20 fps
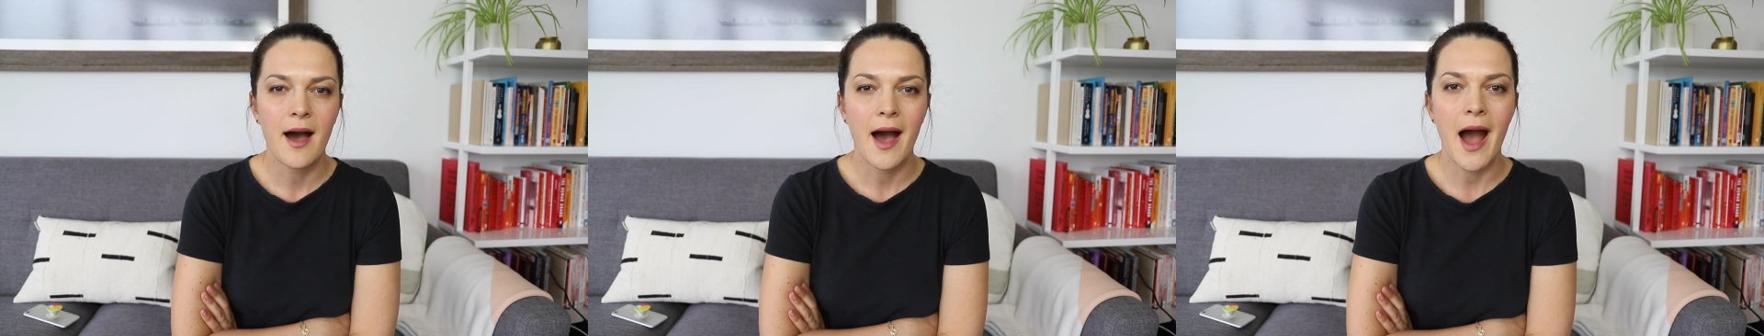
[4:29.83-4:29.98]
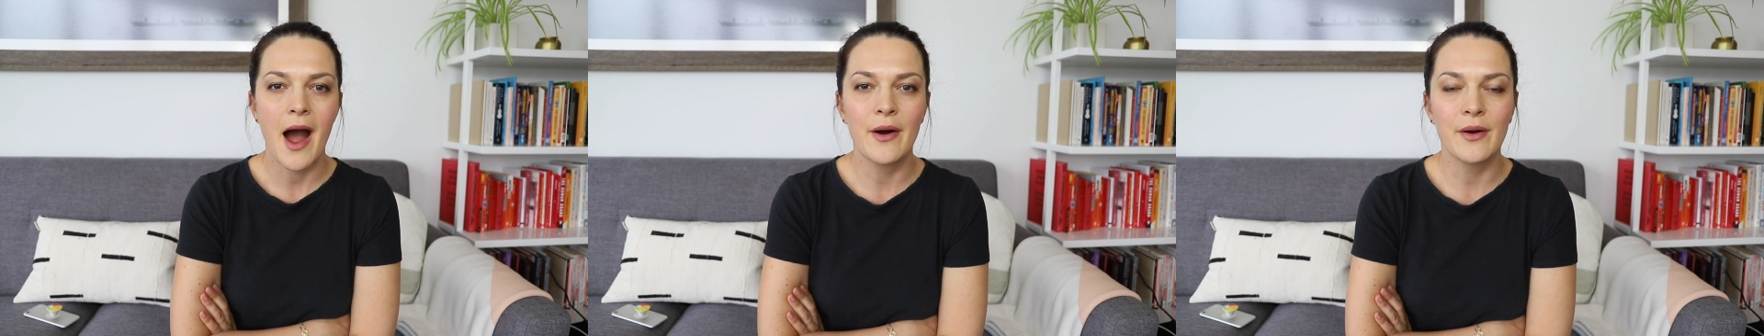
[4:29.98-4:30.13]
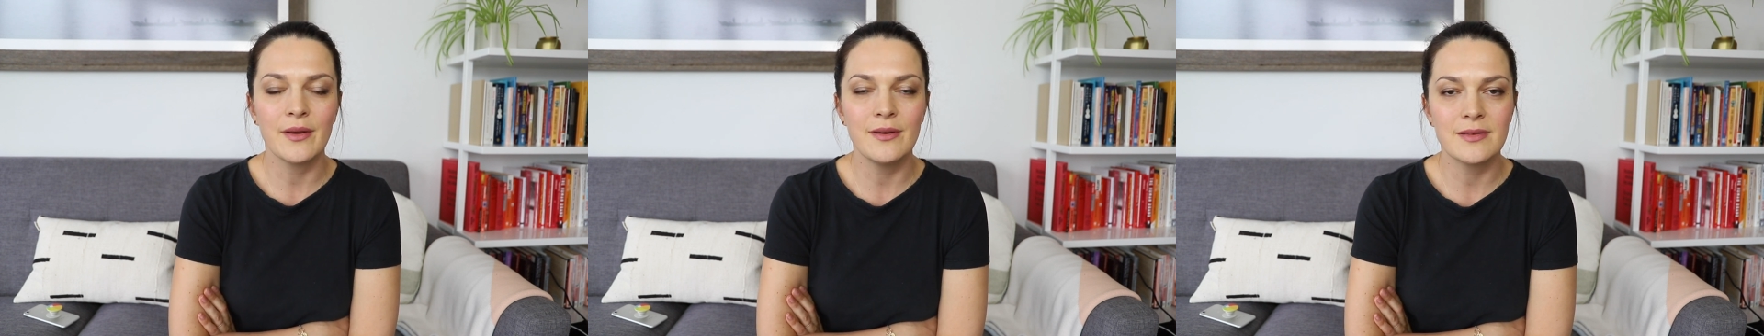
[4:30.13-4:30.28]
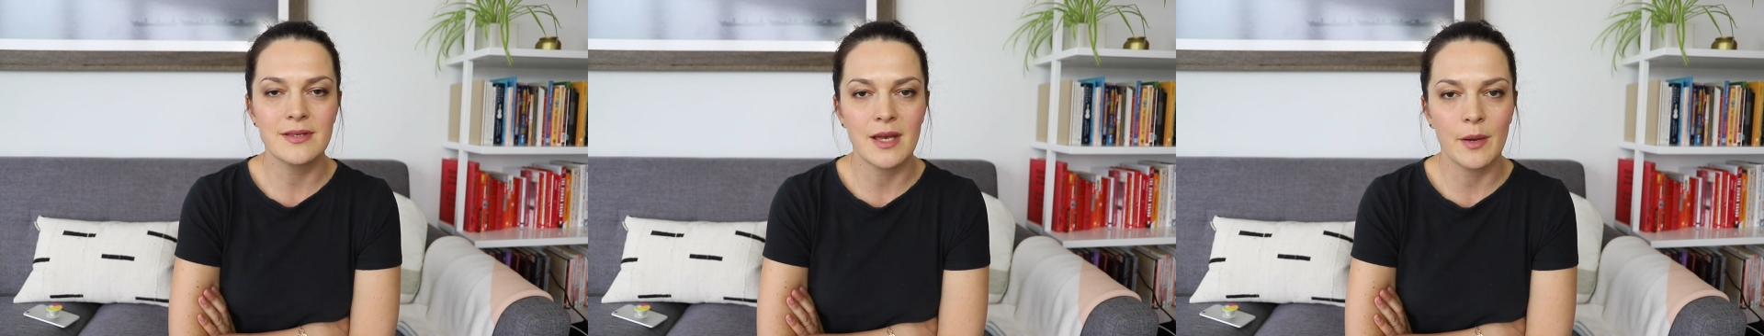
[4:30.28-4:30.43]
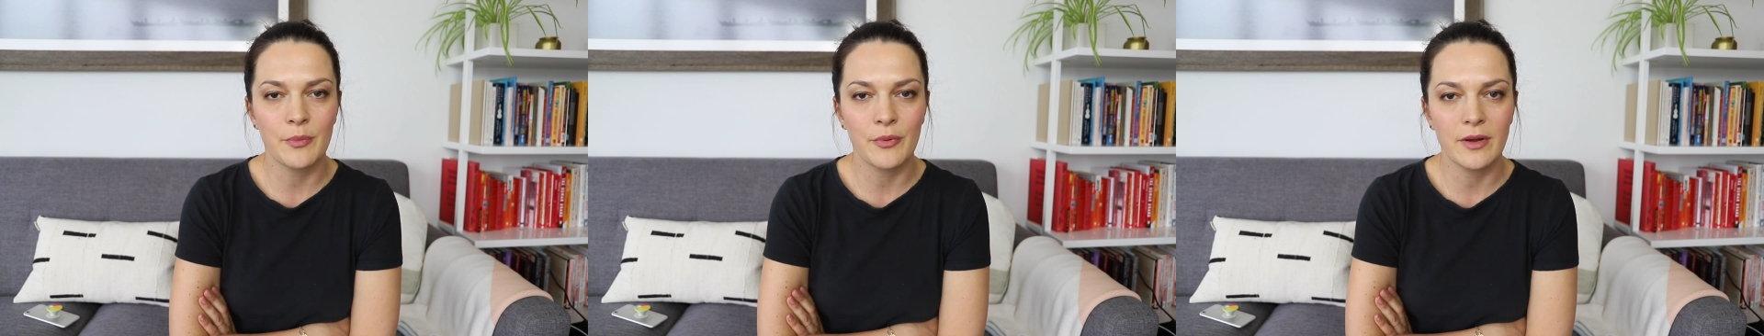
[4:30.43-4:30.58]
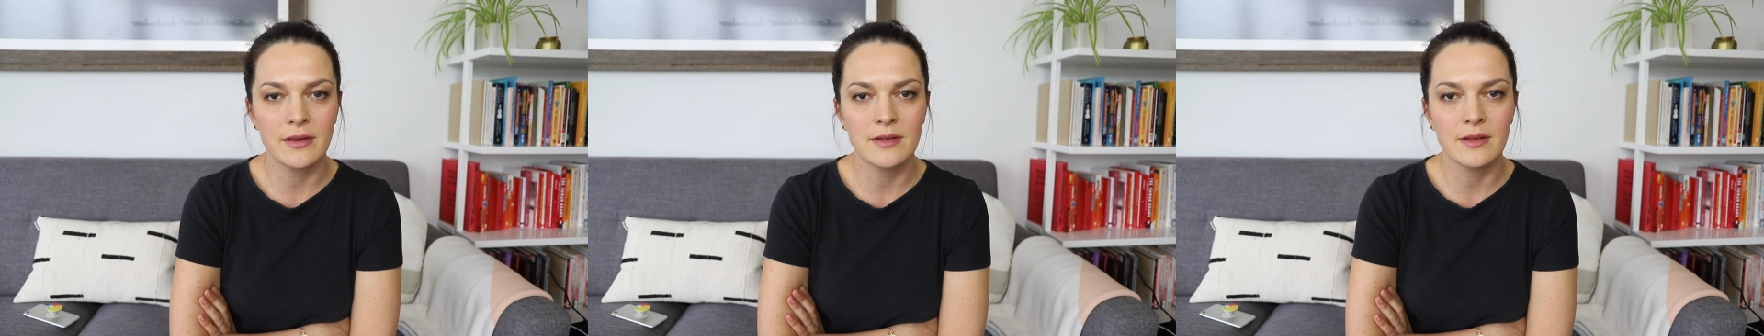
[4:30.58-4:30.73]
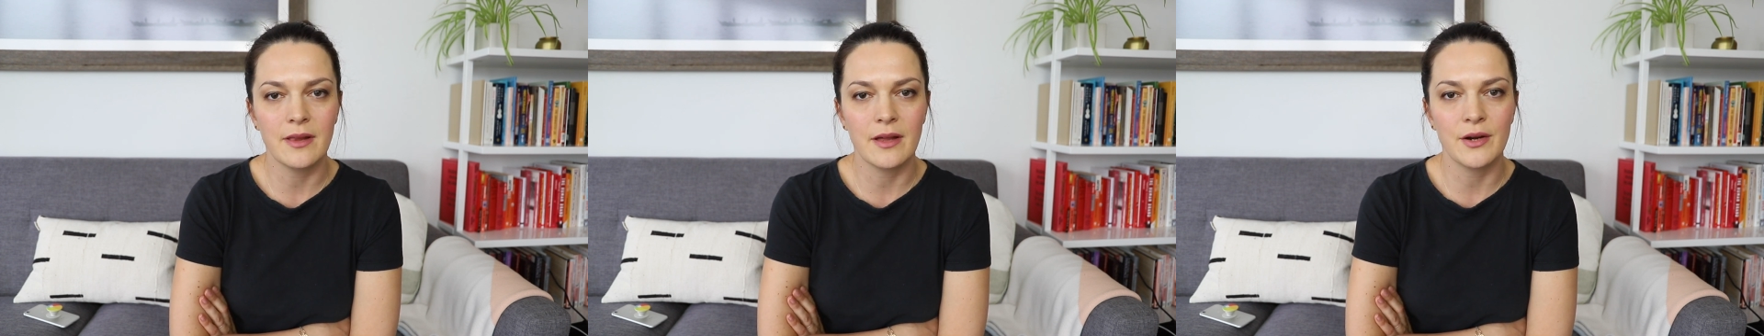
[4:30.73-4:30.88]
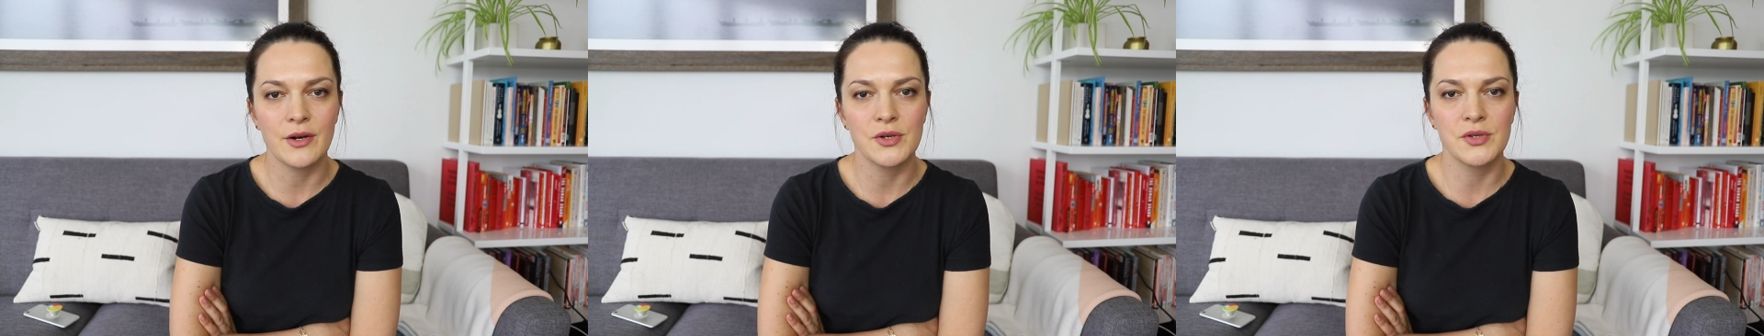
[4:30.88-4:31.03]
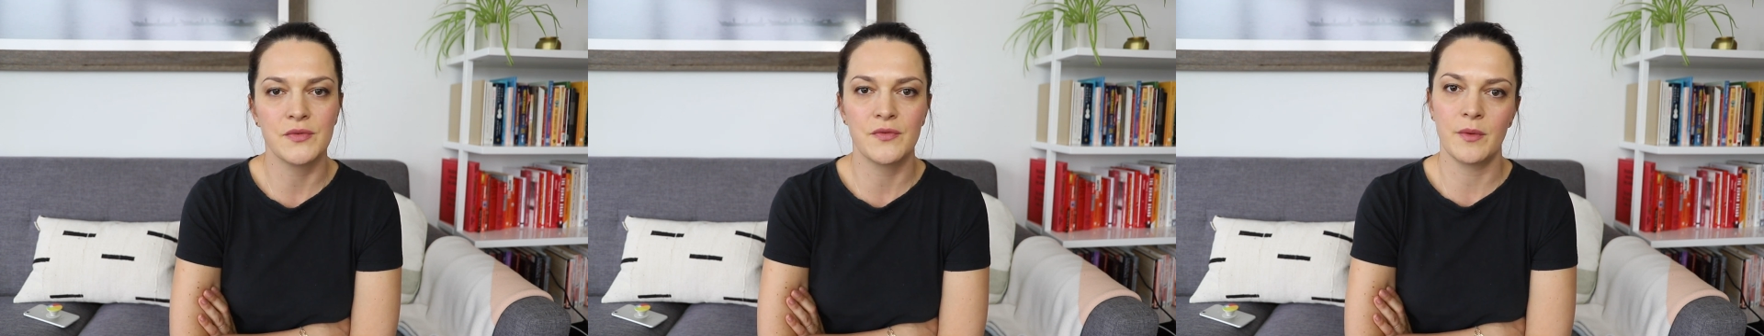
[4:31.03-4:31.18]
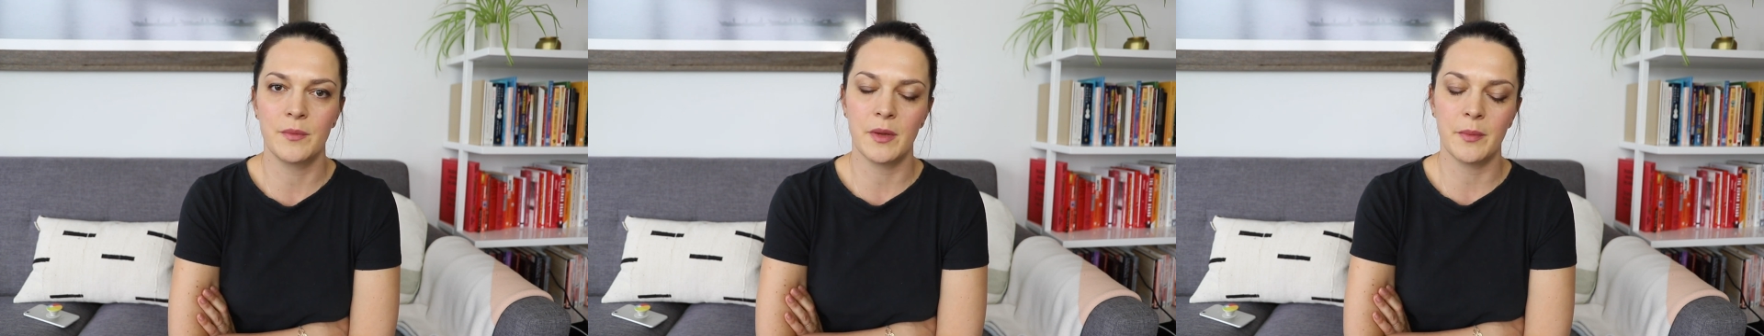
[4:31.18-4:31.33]
How do you separate the
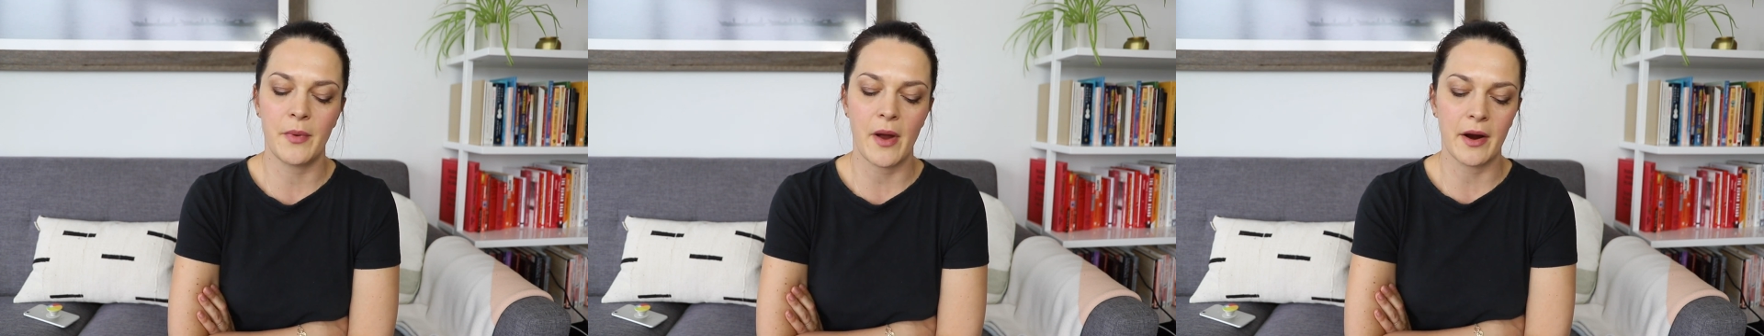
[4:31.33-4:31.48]
letters from the